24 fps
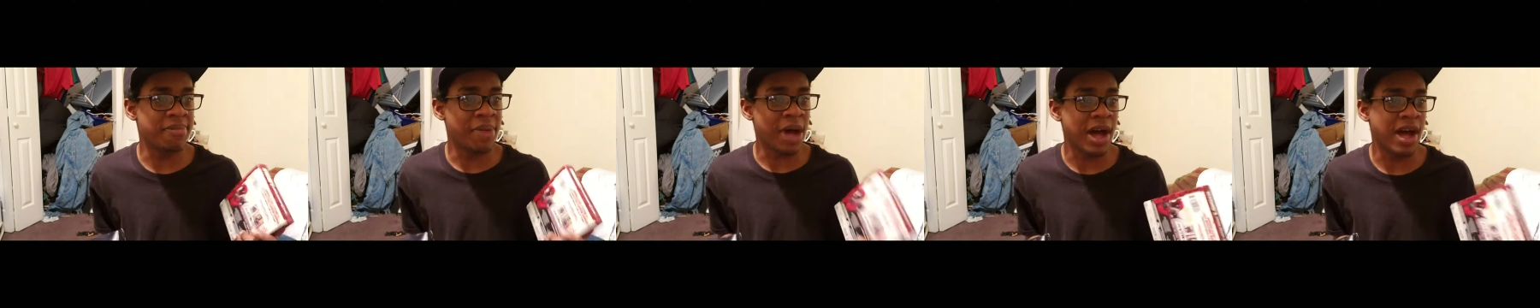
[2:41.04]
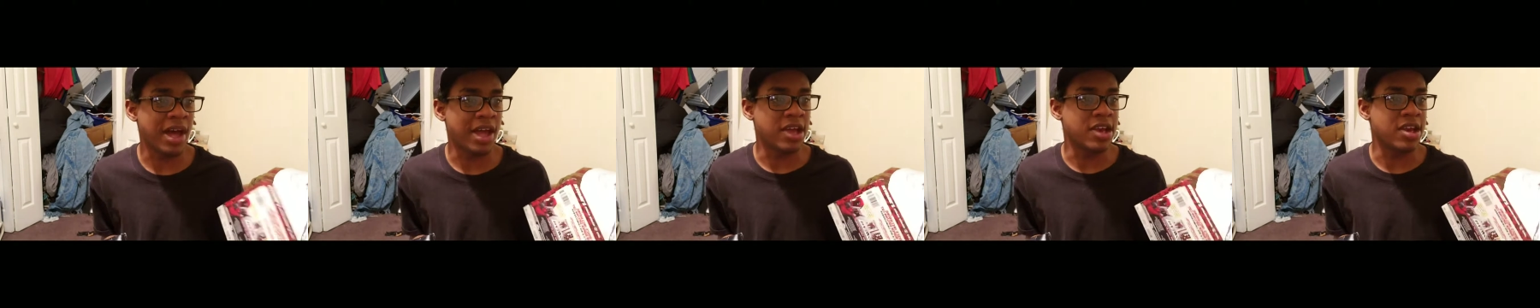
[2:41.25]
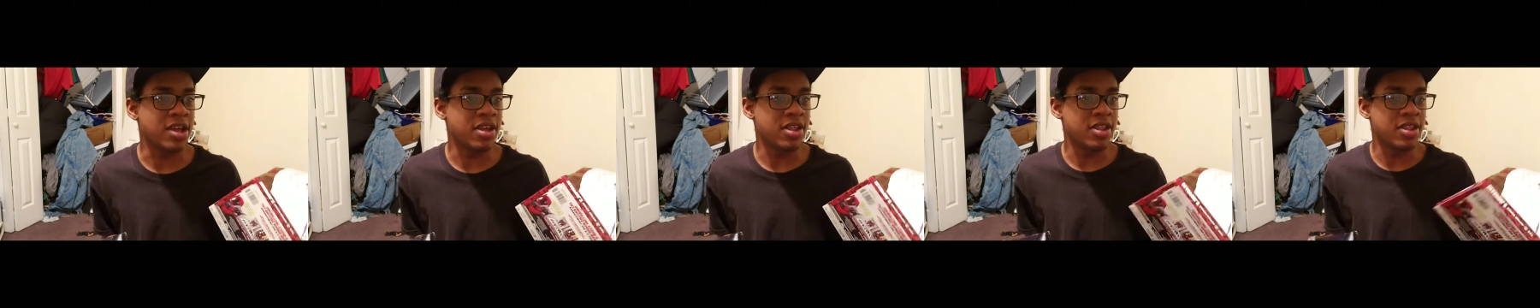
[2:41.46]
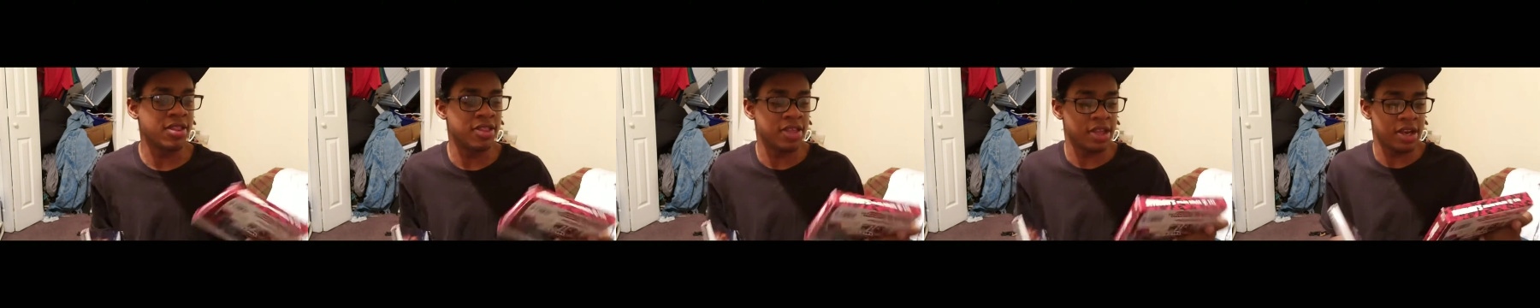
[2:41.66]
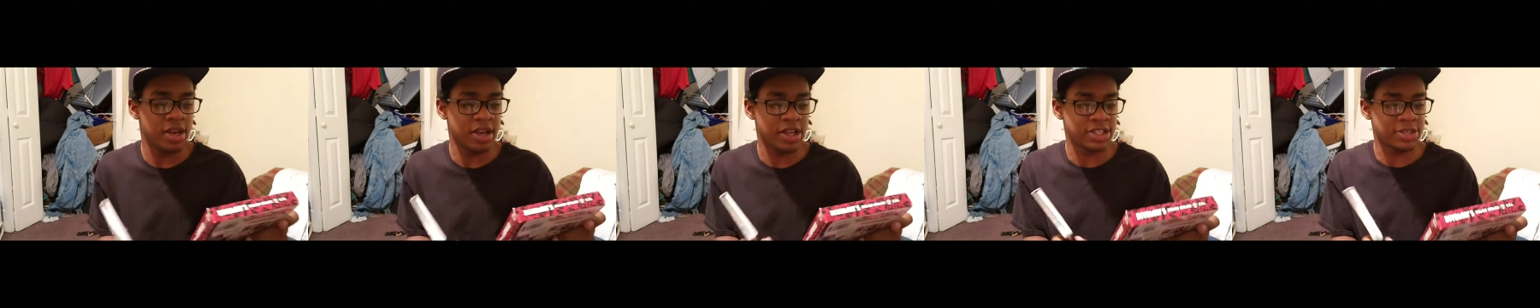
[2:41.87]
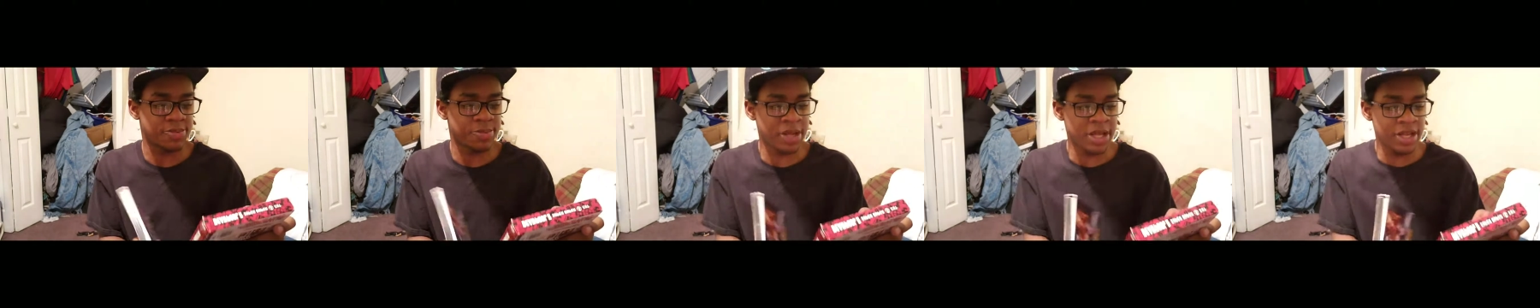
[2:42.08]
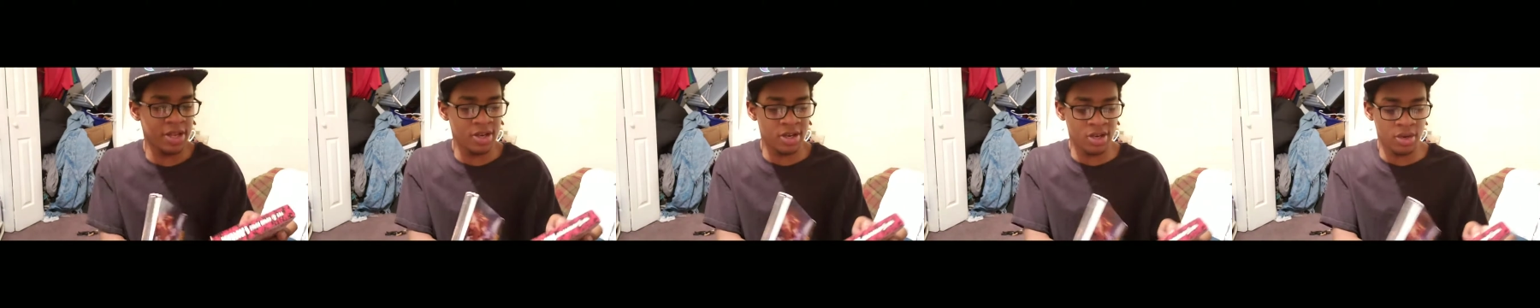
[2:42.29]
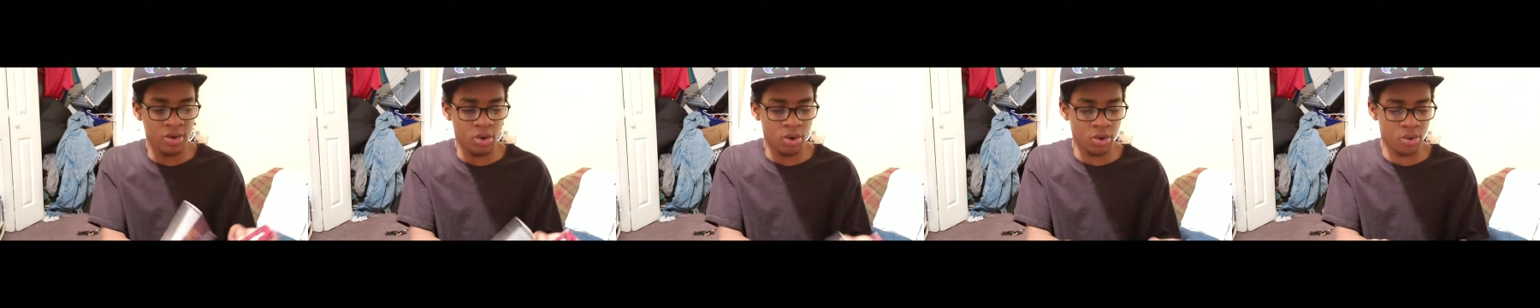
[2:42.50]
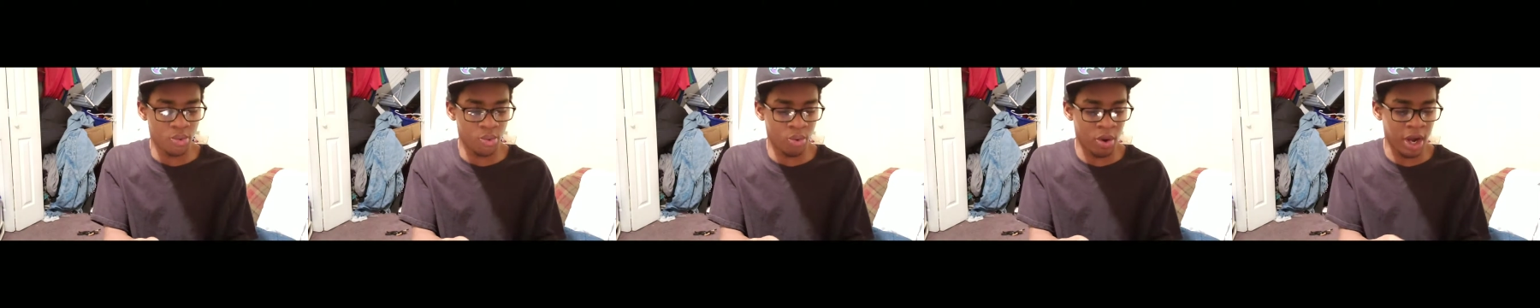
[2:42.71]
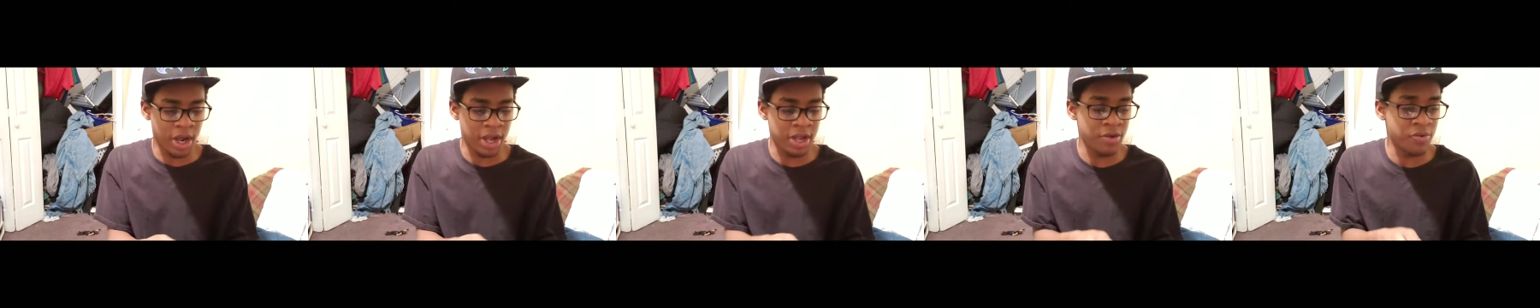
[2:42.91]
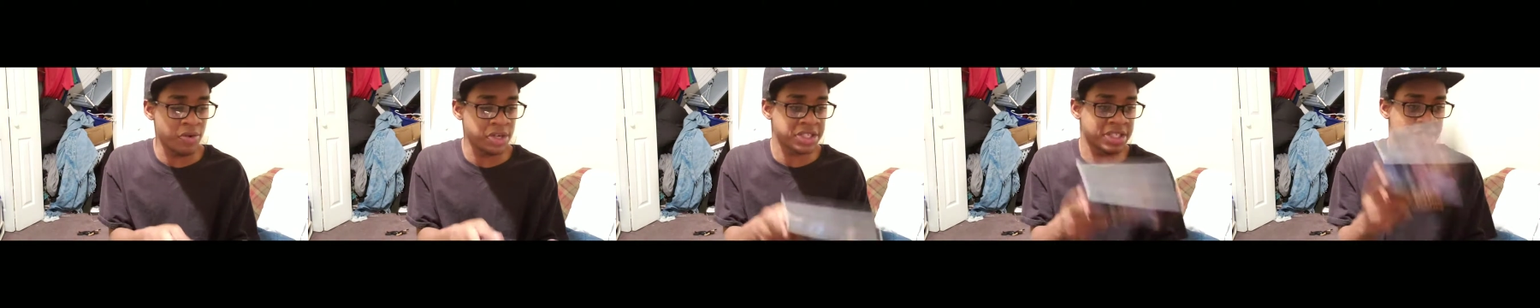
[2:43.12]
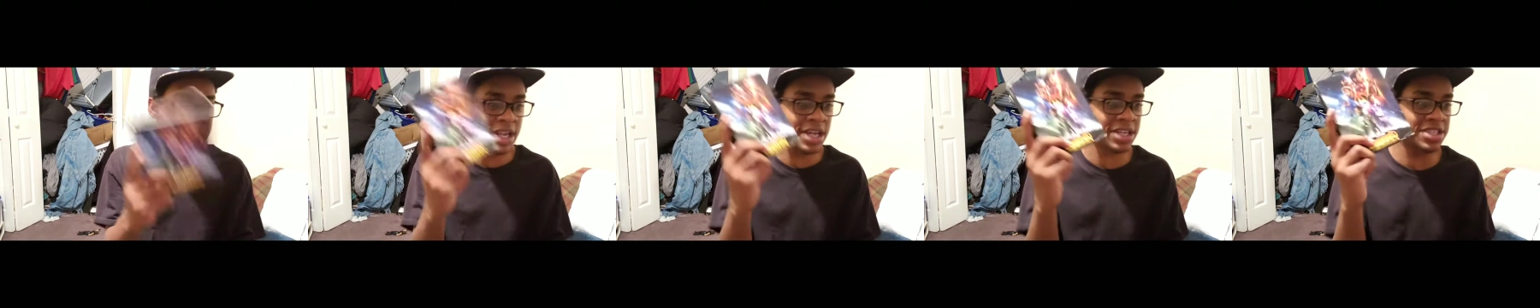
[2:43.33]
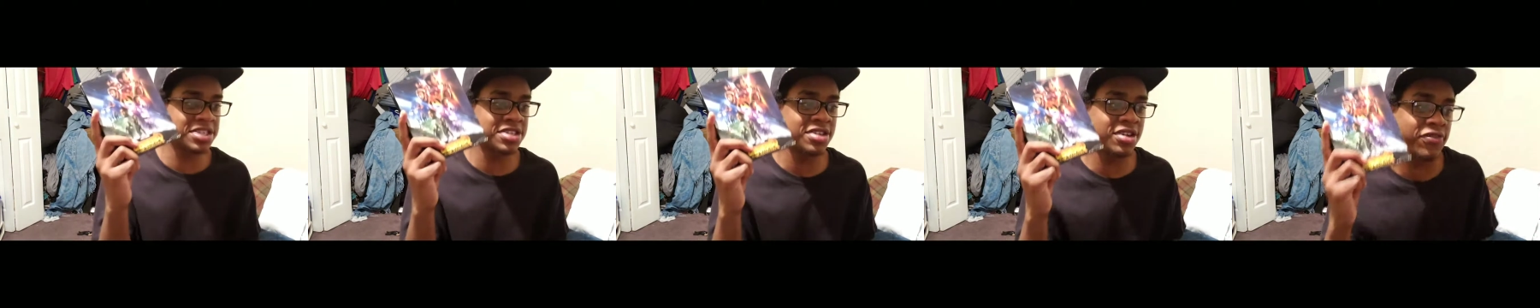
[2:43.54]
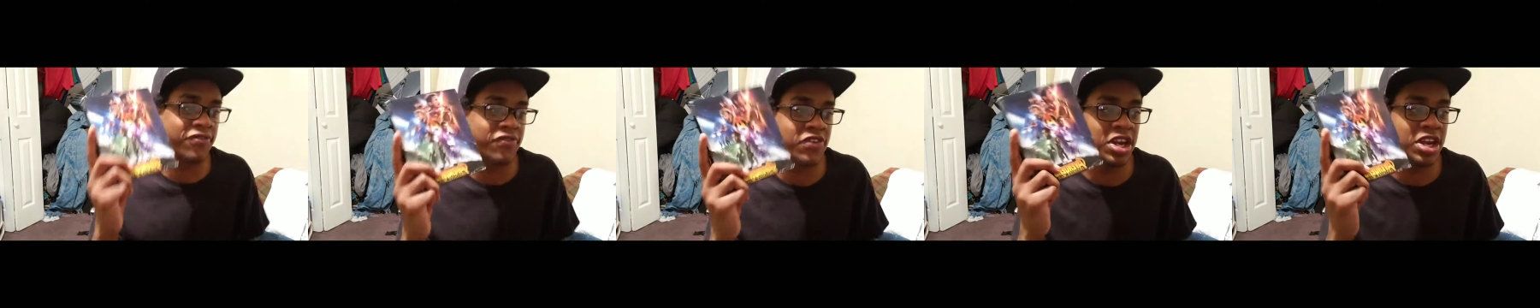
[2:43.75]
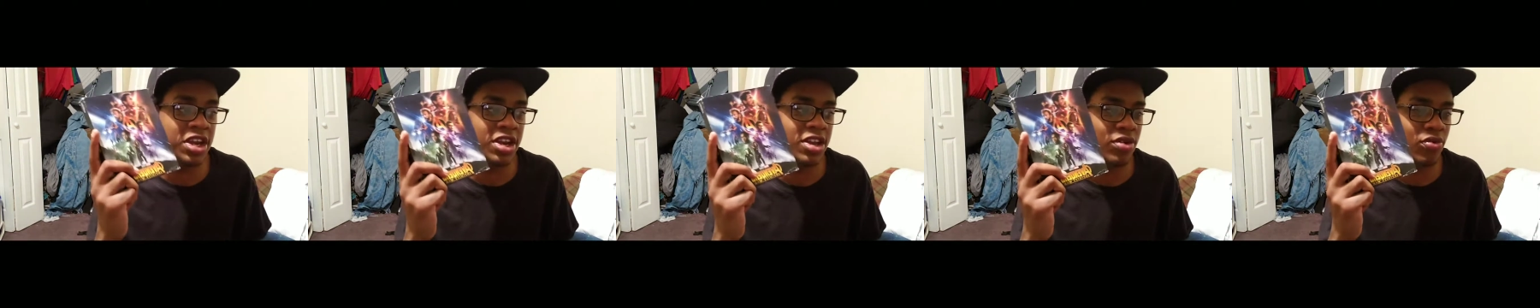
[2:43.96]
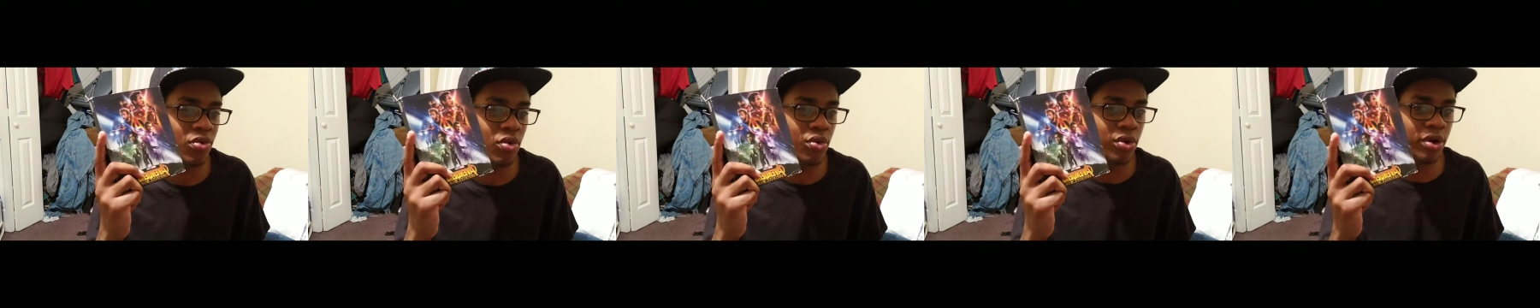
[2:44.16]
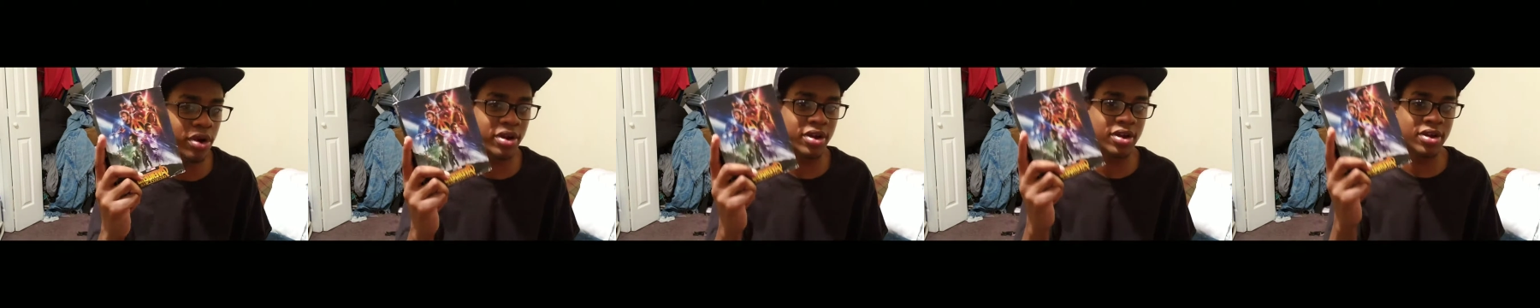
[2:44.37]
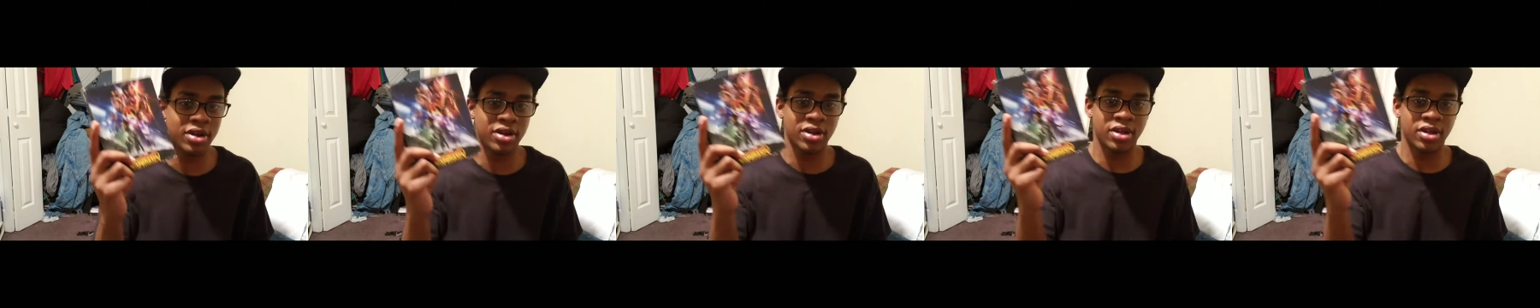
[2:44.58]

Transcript: mine, then explain why it wasn't next to Infinity War.